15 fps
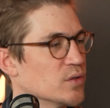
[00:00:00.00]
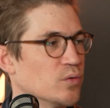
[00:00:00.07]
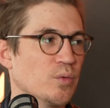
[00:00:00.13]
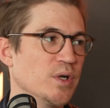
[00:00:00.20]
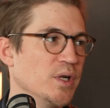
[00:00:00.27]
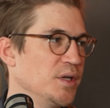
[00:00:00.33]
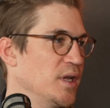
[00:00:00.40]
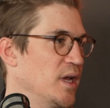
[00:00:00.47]
you
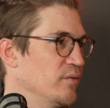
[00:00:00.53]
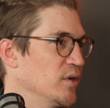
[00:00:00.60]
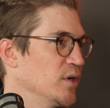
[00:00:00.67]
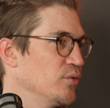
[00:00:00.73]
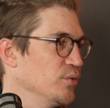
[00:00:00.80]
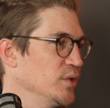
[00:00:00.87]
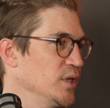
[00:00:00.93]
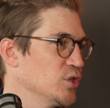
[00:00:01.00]
will
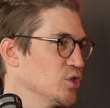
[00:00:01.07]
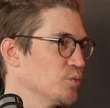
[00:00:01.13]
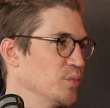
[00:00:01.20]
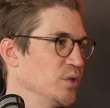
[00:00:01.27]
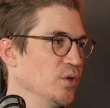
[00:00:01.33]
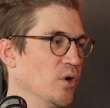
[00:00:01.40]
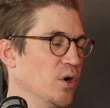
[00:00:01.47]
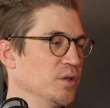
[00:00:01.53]
never reach
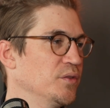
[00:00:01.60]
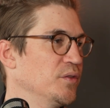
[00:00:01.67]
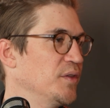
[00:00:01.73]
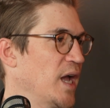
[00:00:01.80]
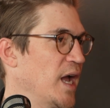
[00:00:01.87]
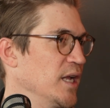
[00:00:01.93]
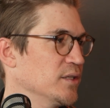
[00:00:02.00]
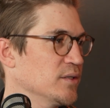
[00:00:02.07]
beyond
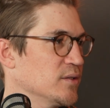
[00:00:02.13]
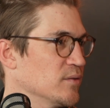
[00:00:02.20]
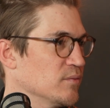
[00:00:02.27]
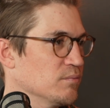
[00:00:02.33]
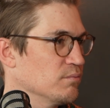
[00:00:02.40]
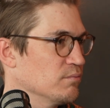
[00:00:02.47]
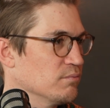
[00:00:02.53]
that